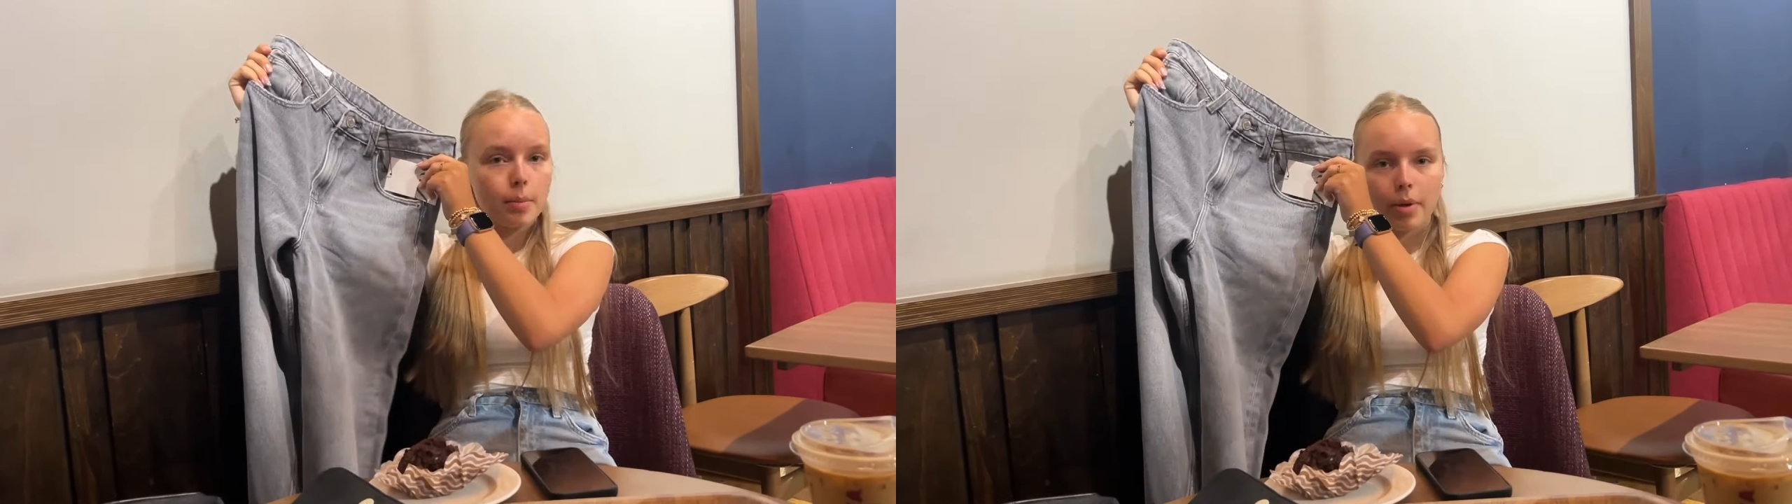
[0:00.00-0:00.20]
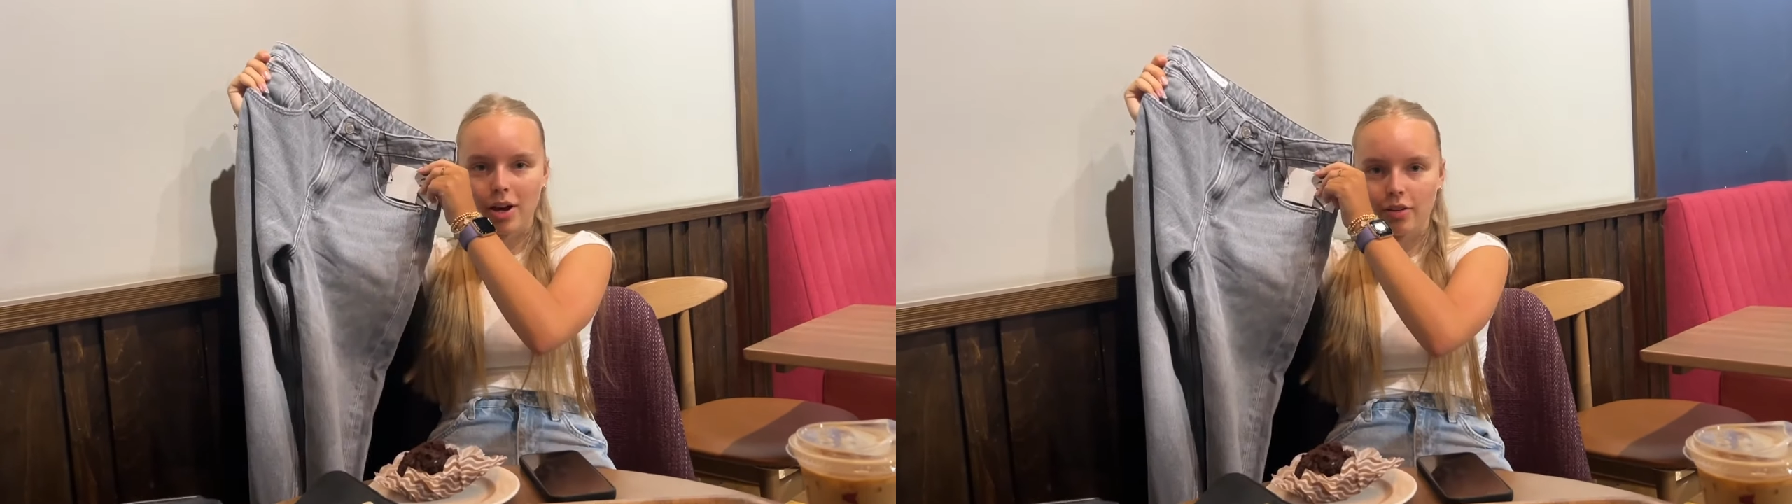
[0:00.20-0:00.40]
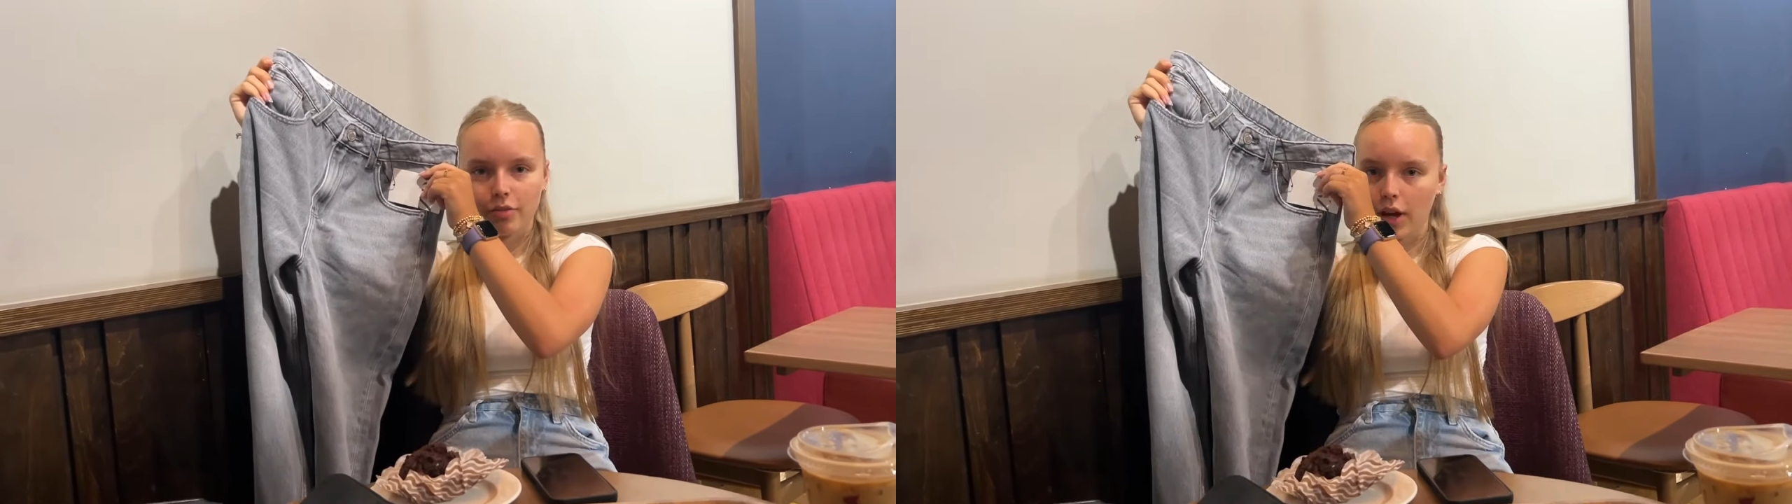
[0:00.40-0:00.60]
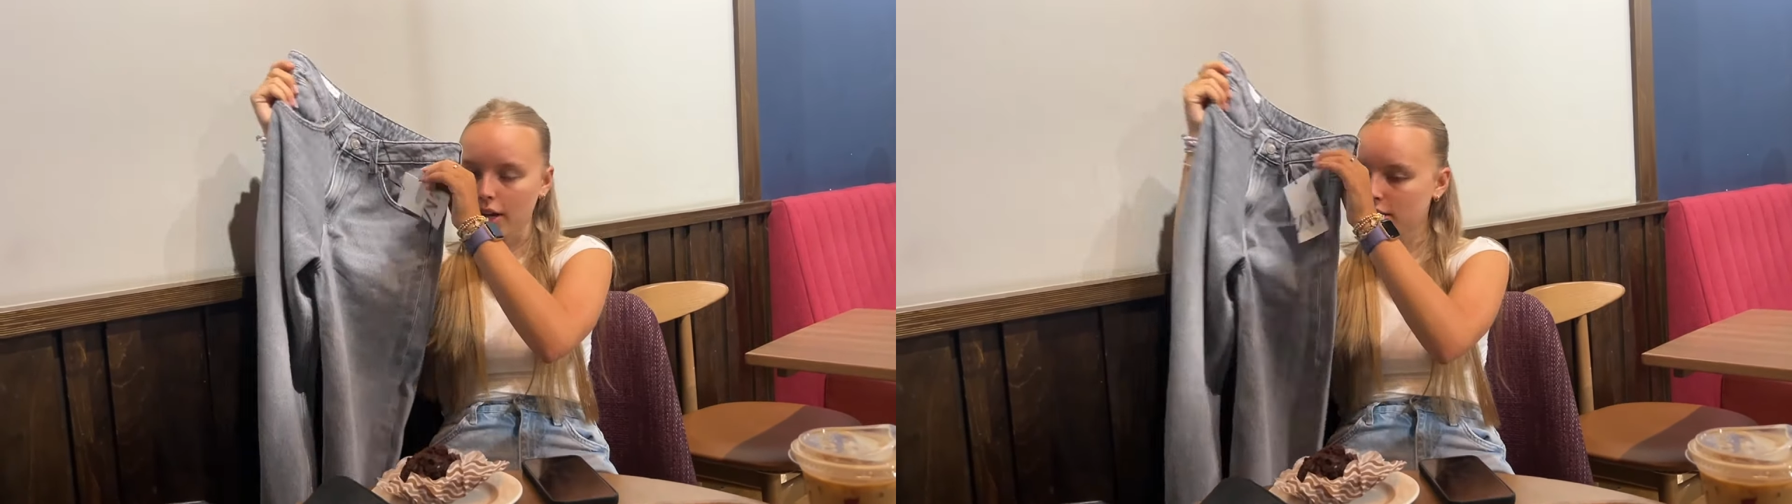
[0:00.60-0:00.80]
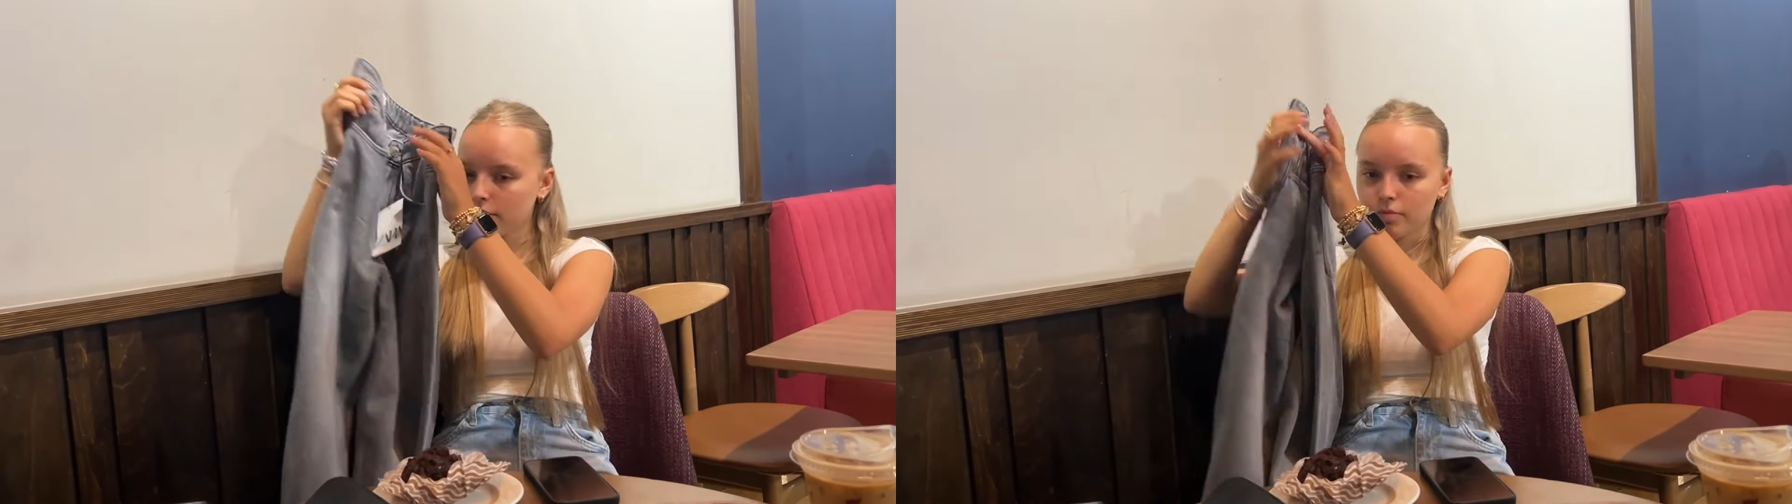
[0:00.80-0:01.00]

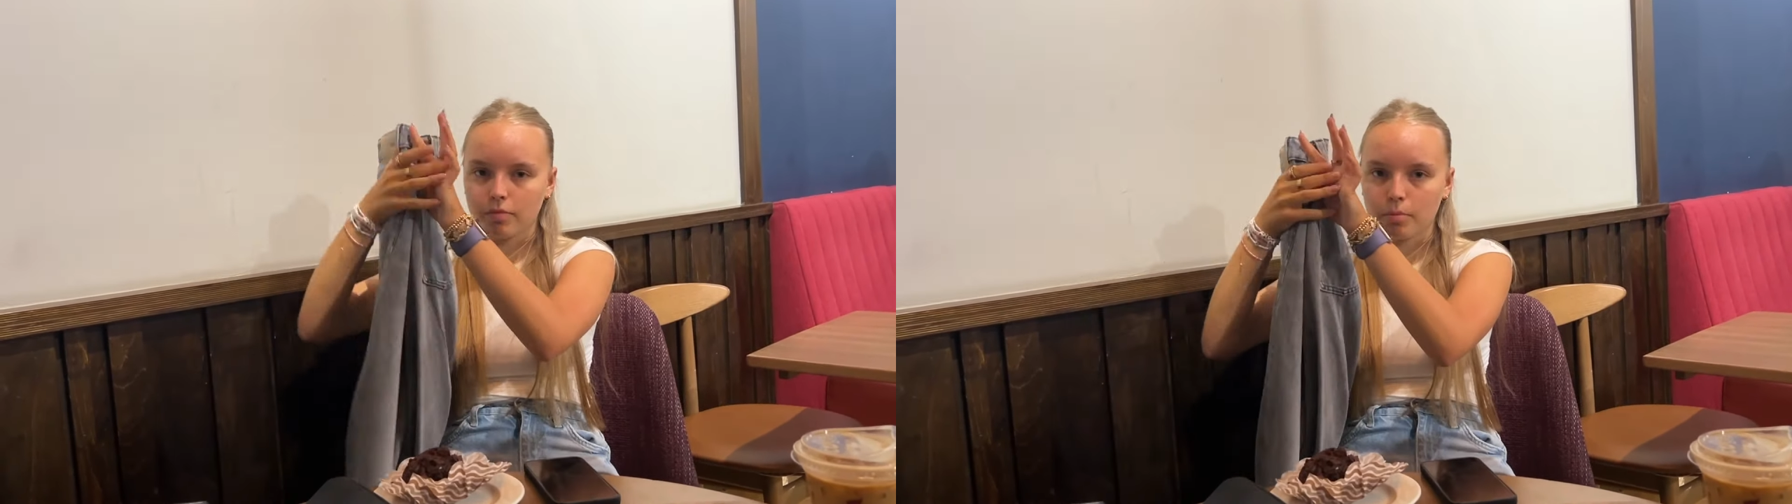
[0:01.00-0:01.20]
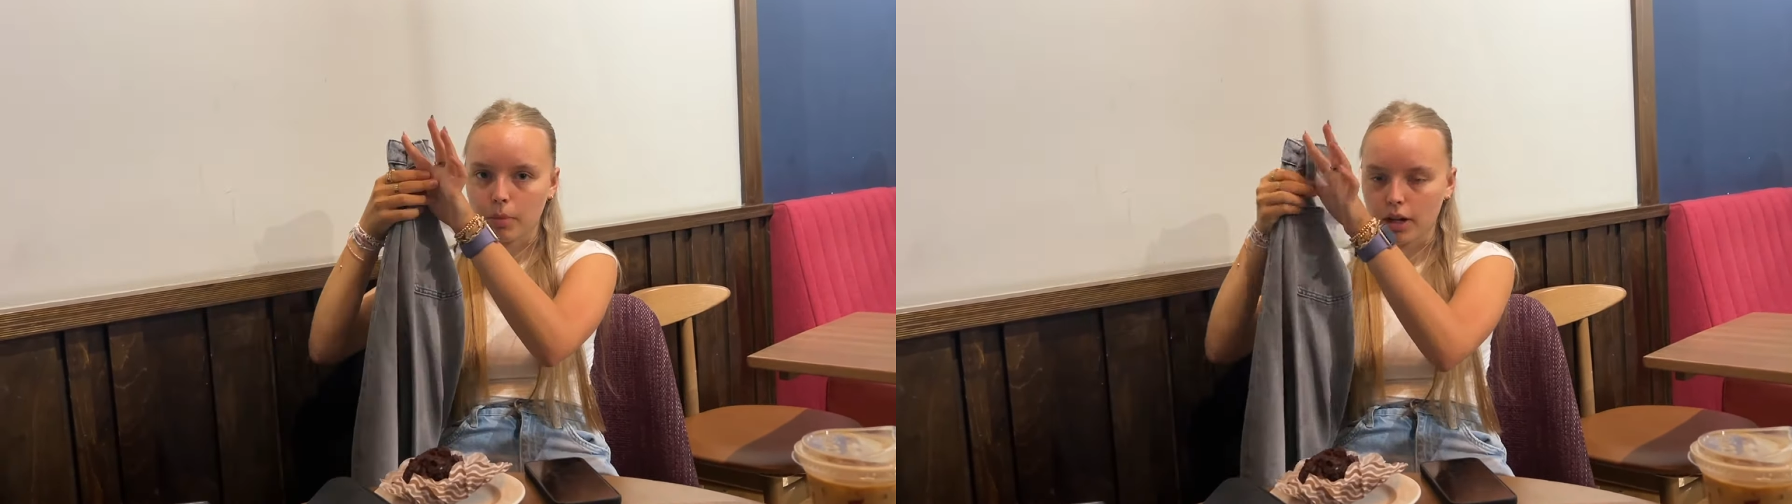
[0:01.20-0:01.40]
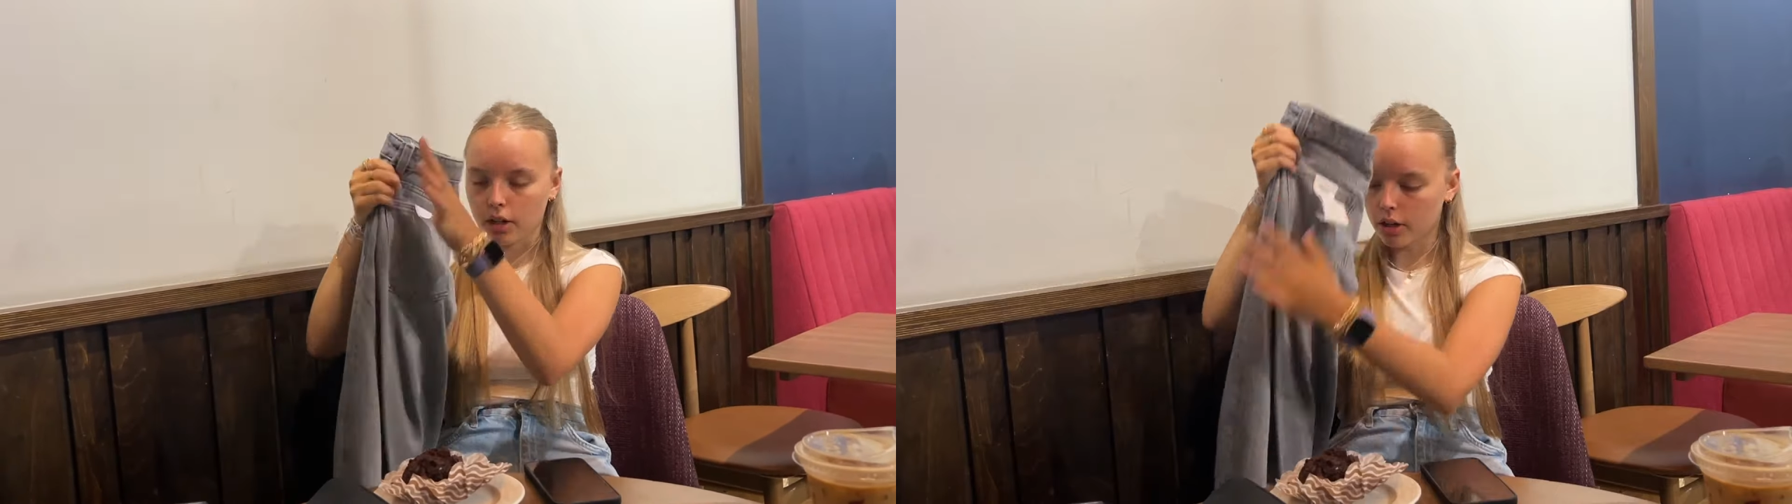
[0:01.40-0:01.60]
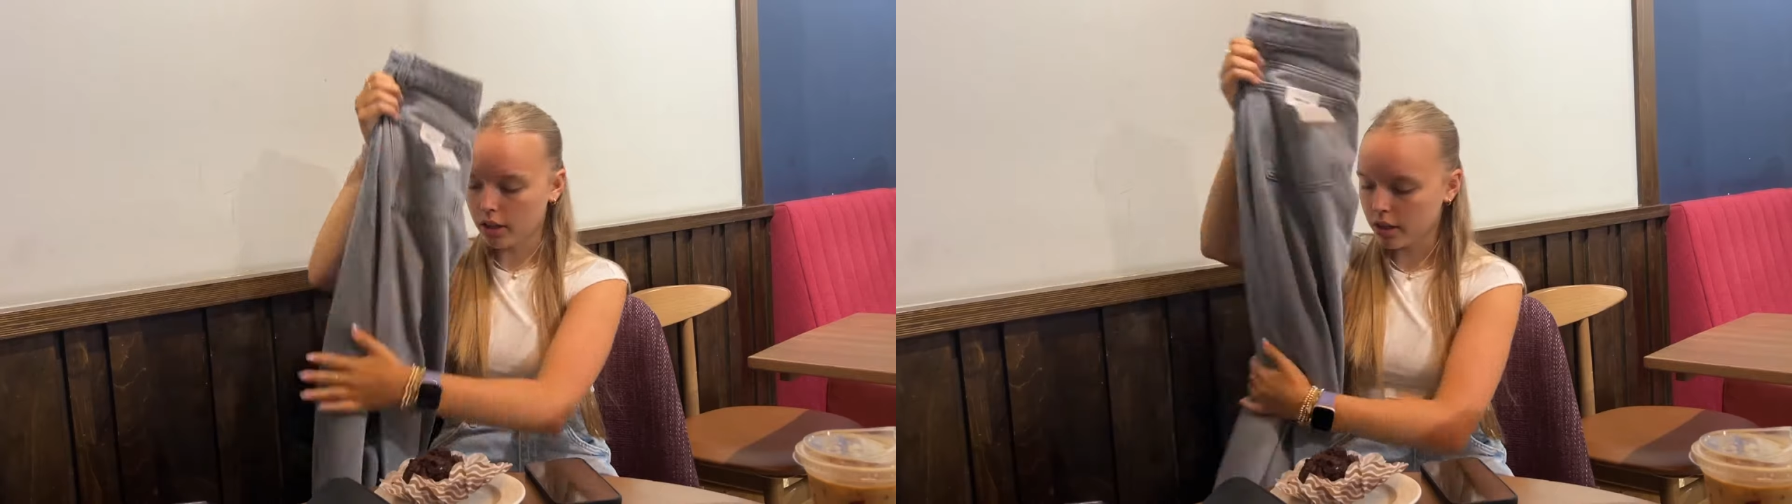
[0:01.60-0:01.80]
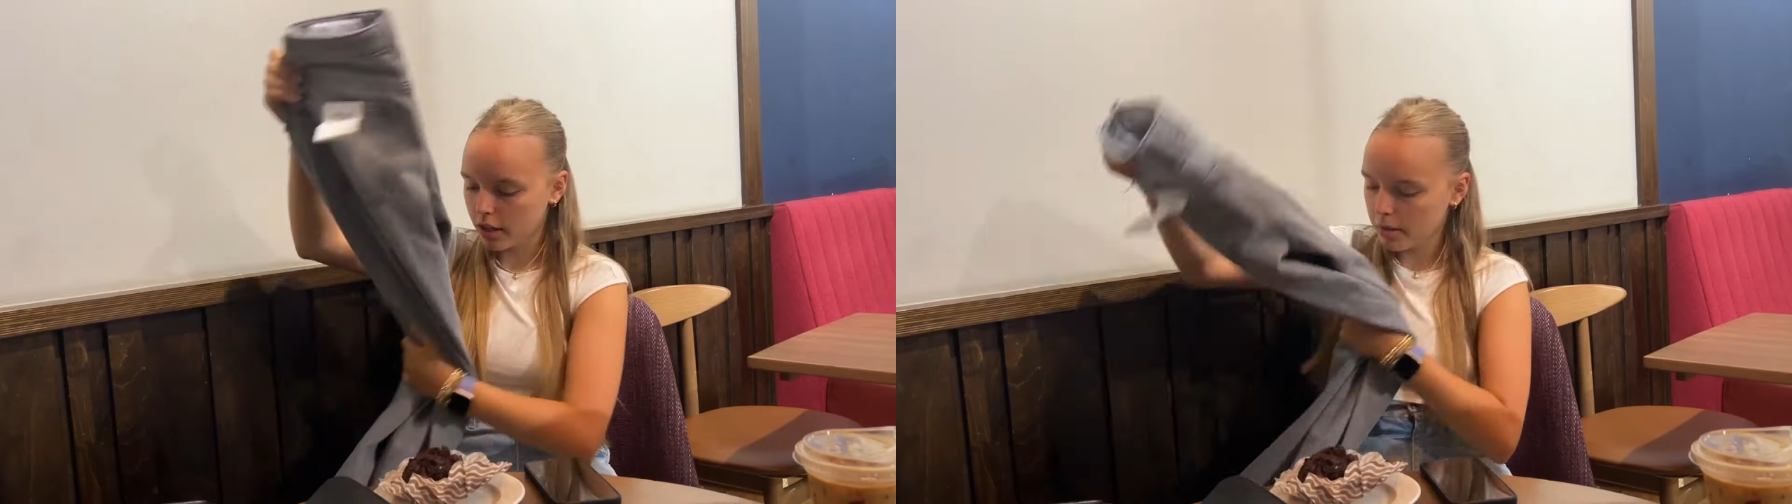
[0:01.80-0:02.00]
Perfect. My kind of
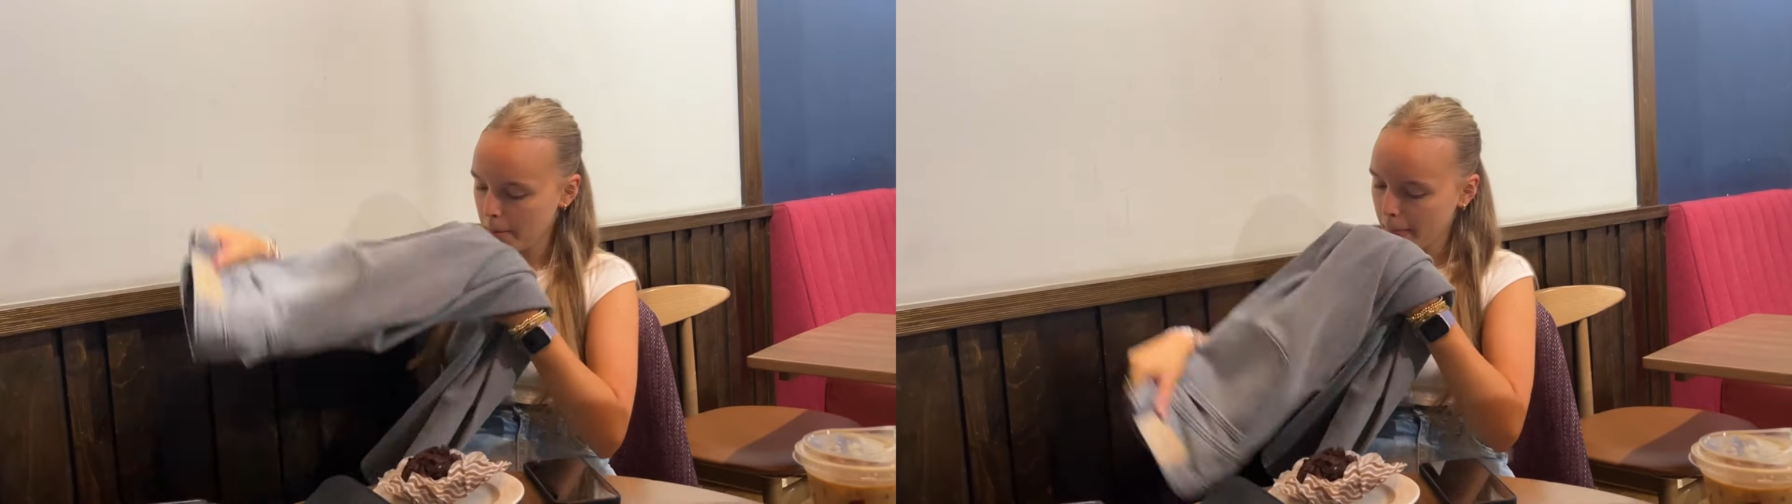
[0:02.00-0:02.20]
thing.